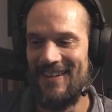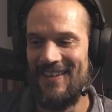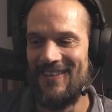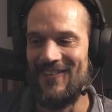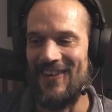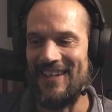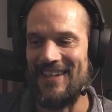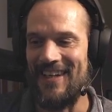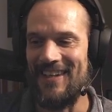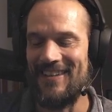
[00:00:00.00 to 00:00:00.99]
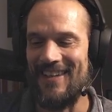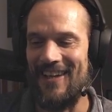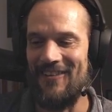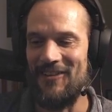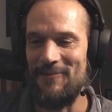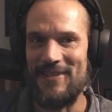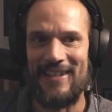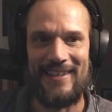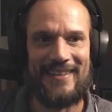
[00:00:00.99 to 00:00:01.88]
rather than a tile object.